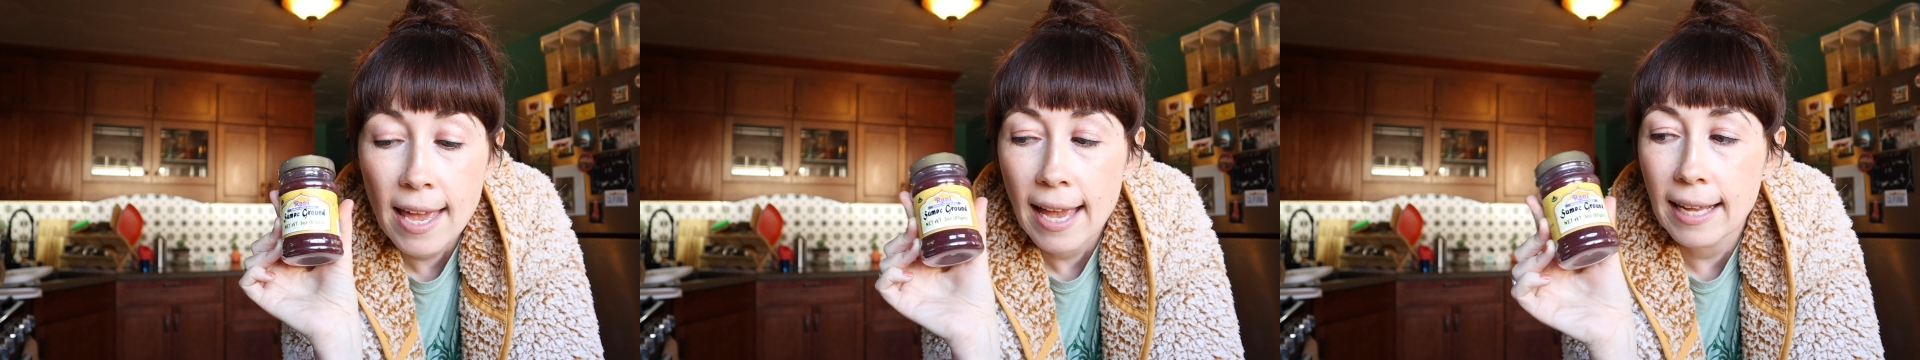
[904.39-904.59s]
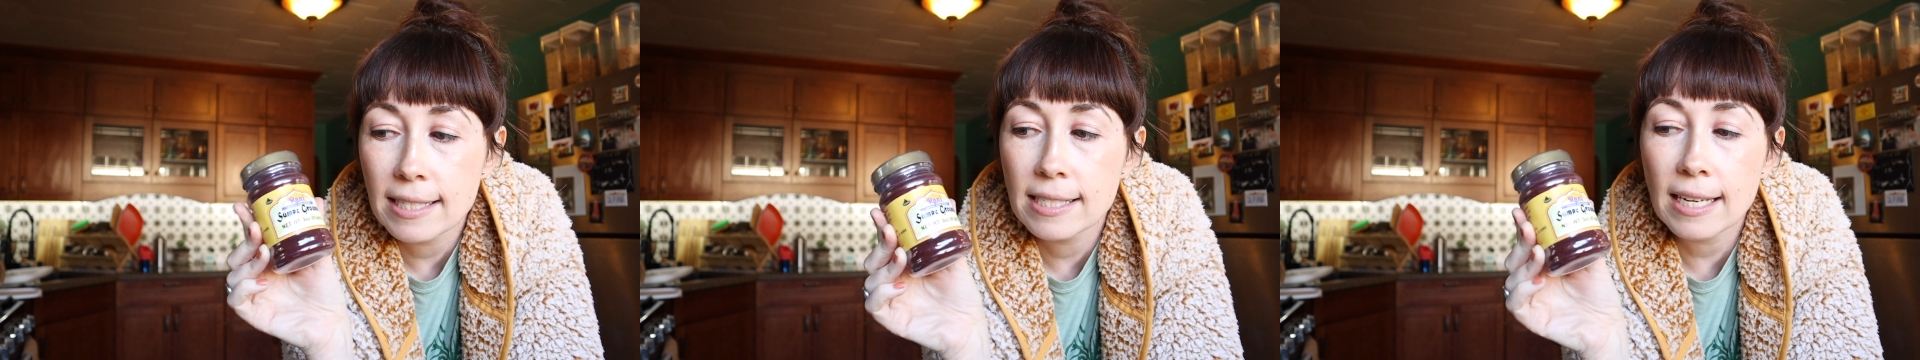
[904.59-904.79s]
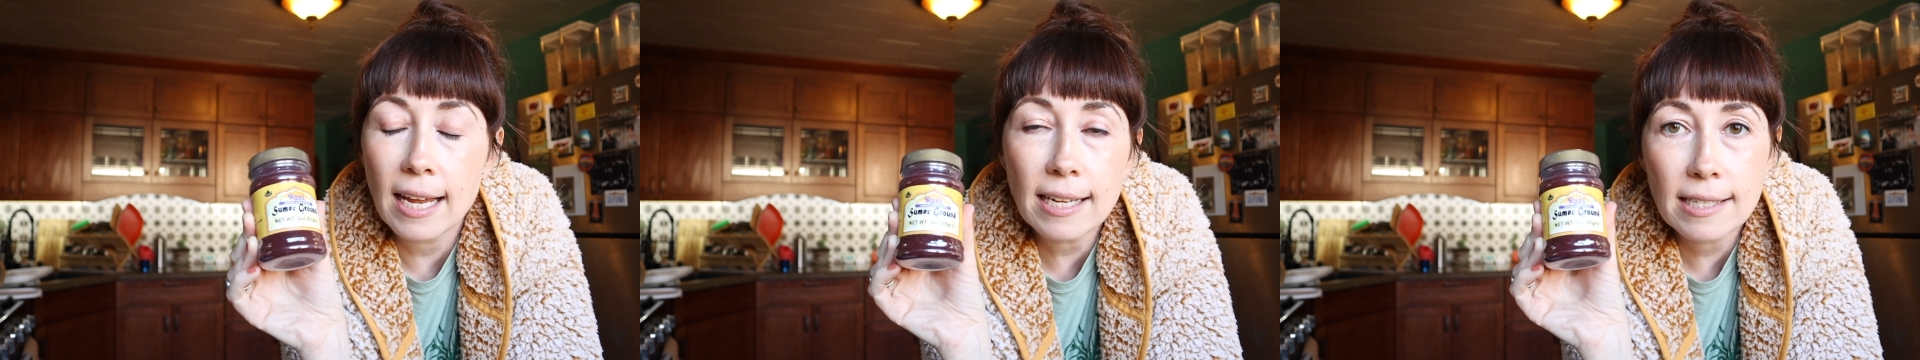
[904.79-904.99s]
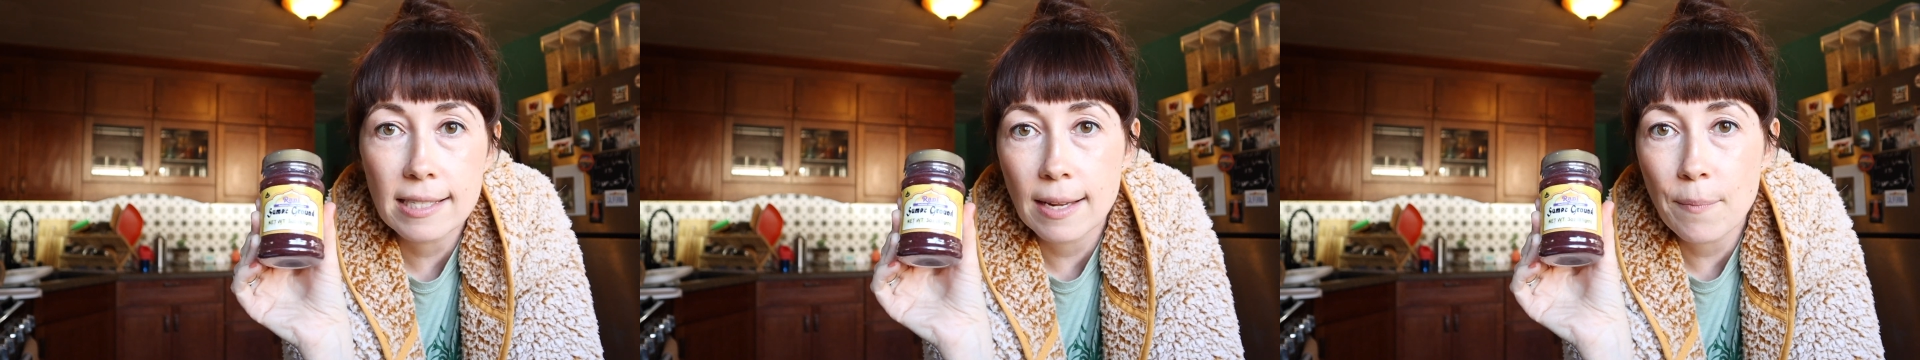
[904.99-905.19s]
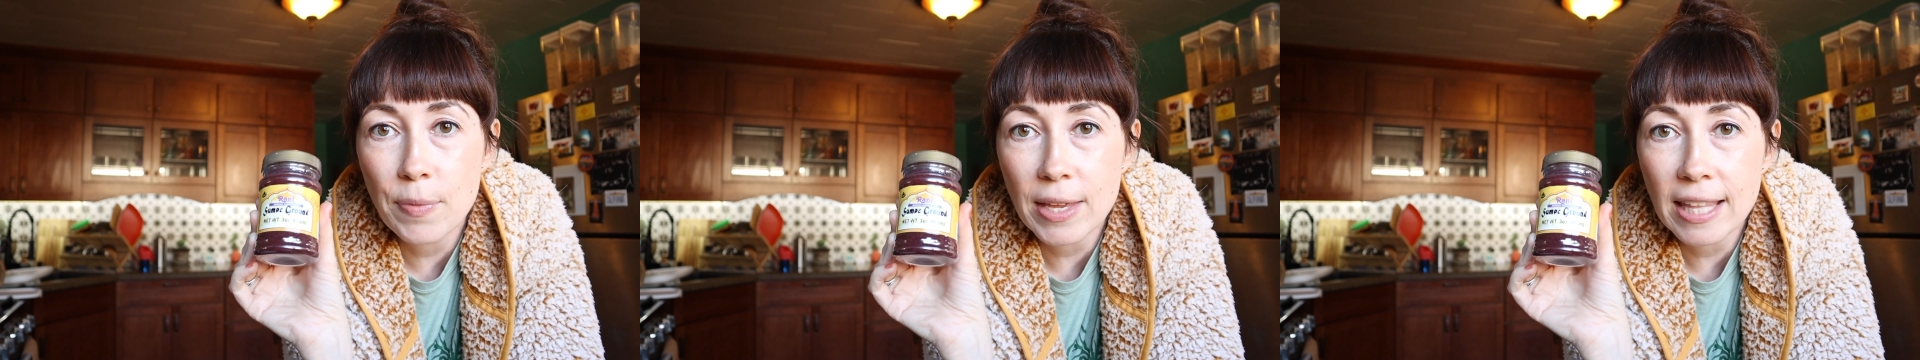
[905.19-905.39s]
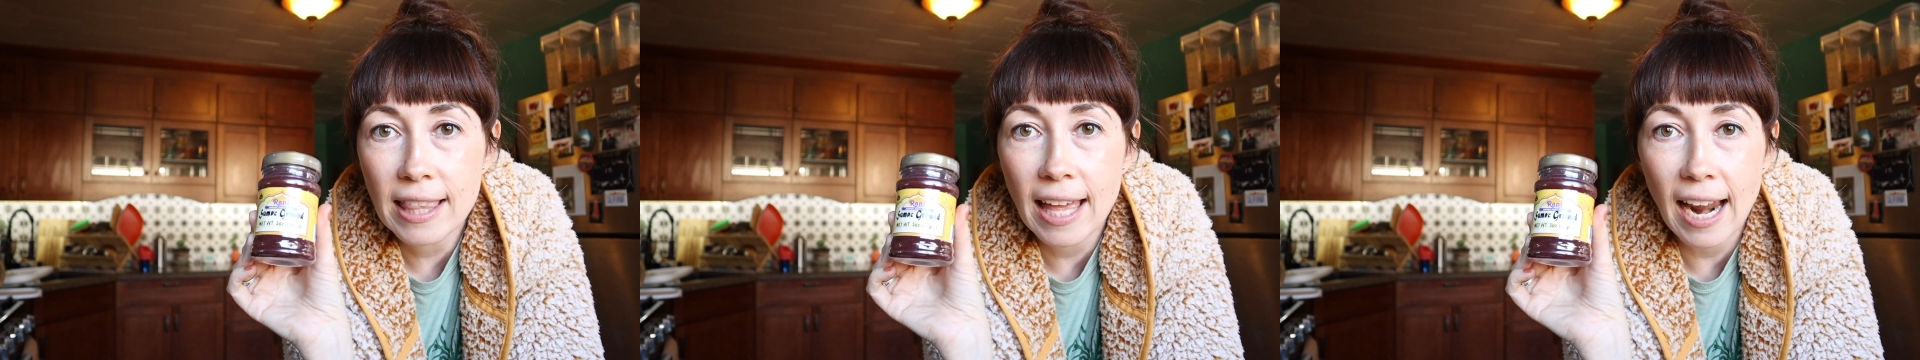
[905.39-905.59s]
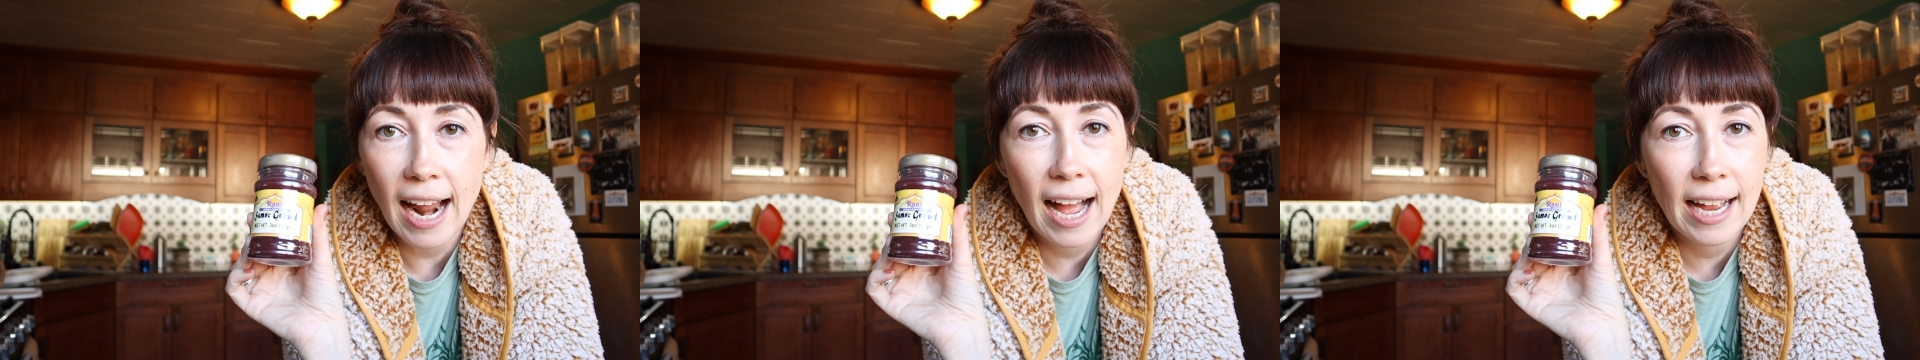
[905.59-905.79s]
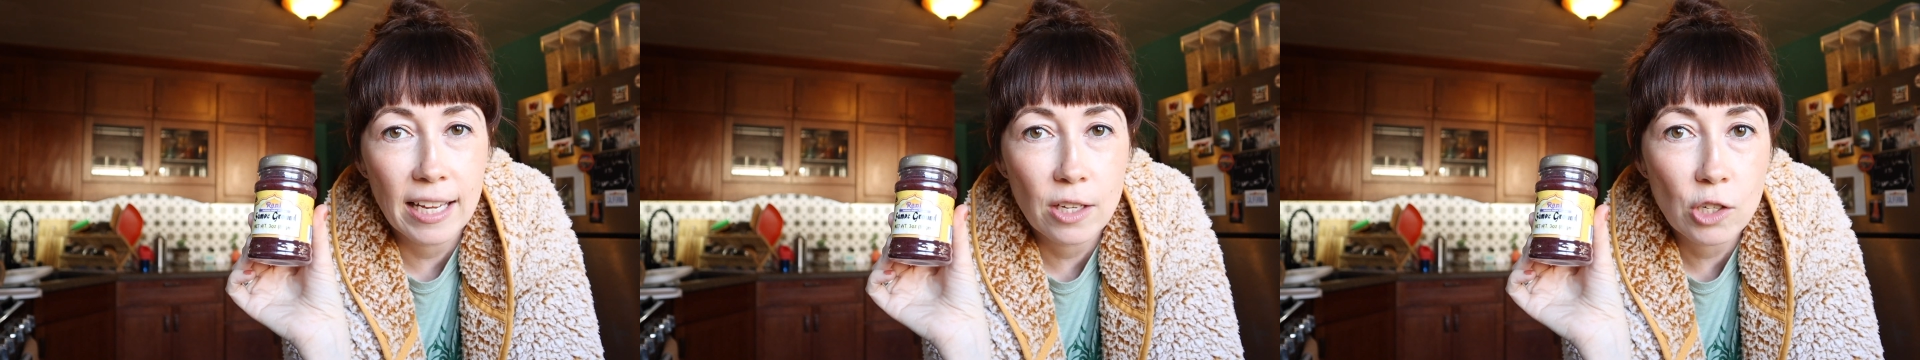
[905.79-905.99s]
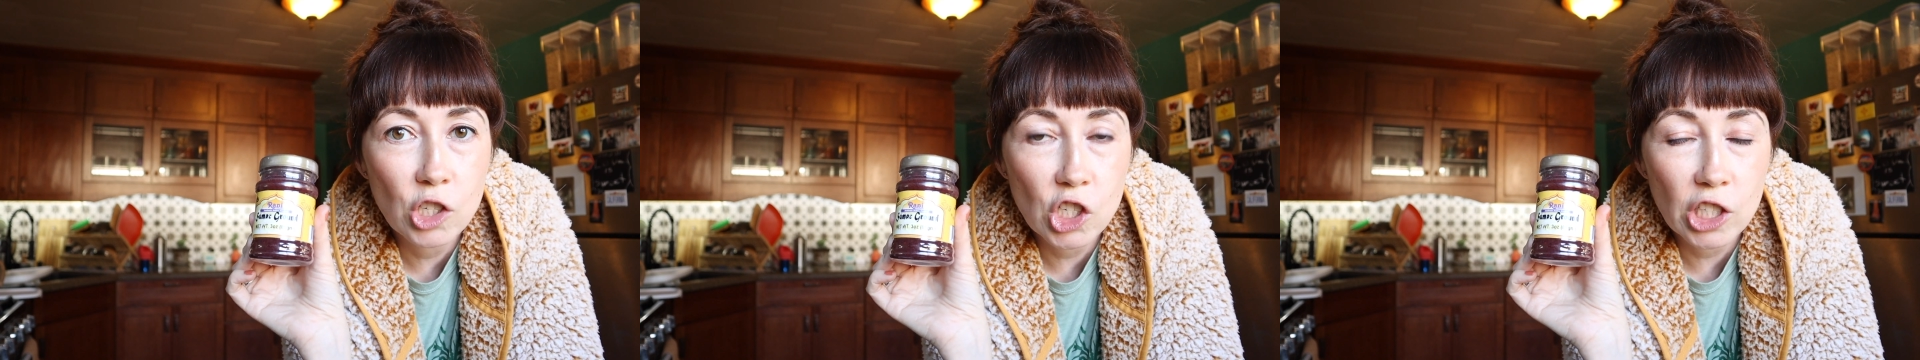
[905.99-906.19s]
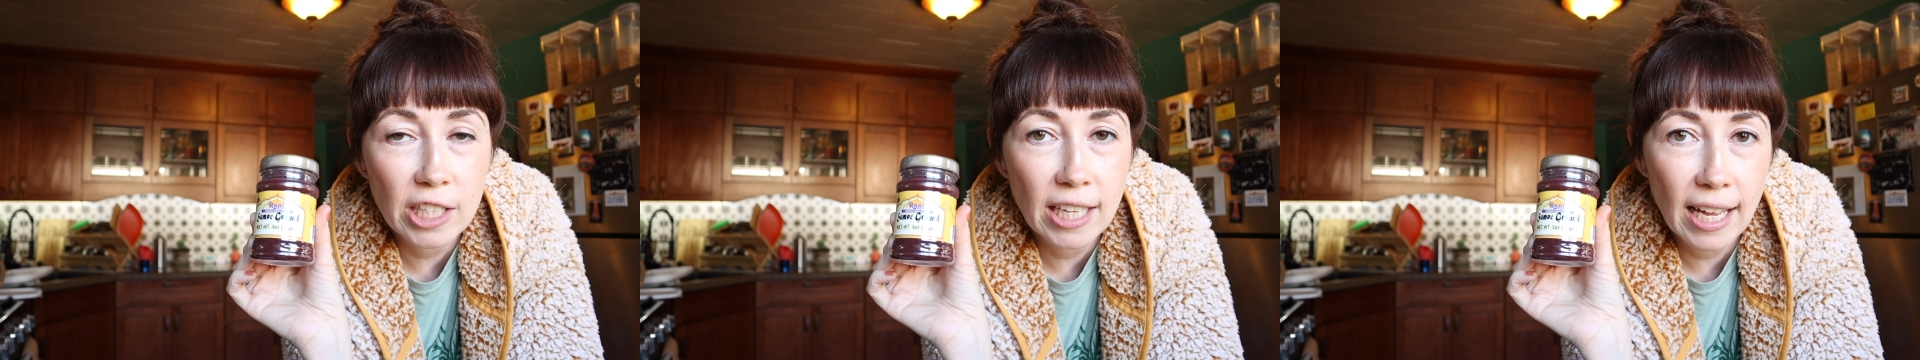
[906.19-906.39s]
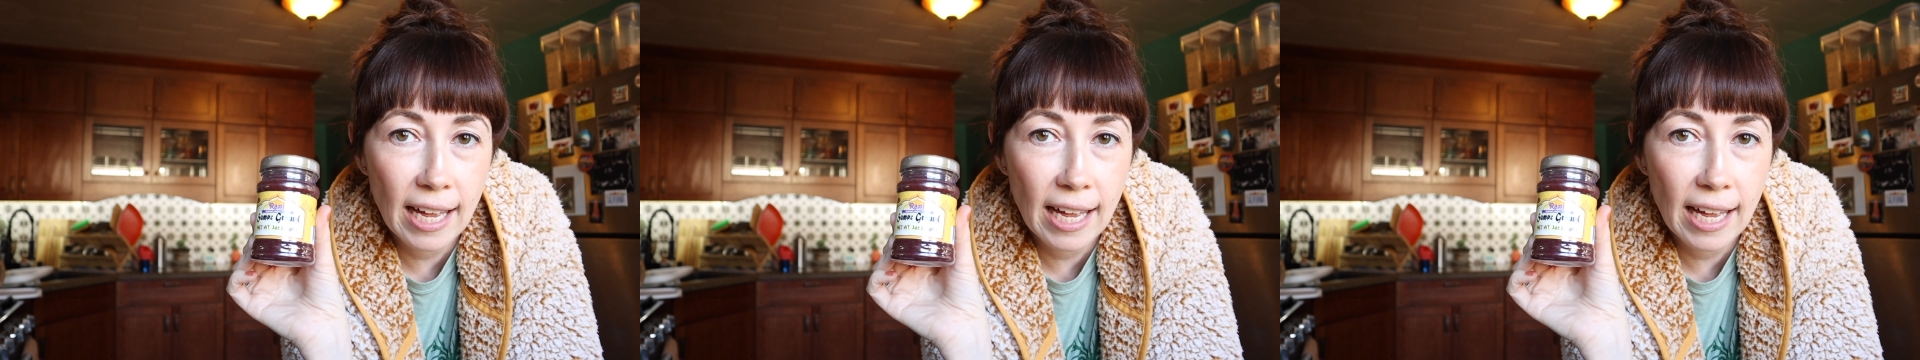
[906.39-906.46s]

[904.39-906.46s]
It's not something that I usually